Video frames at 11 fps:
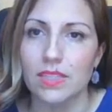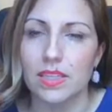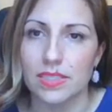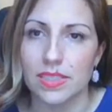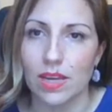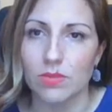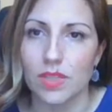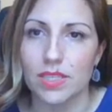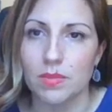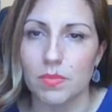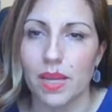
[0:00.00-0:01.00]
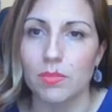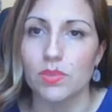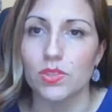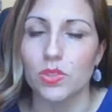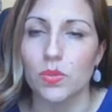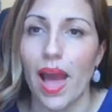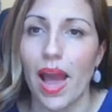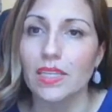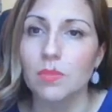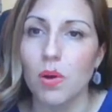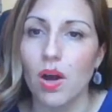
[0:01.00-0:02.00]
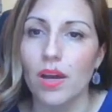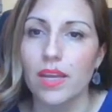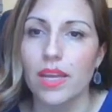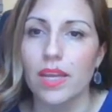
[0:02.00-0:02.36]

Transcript: that this council has been able to act upon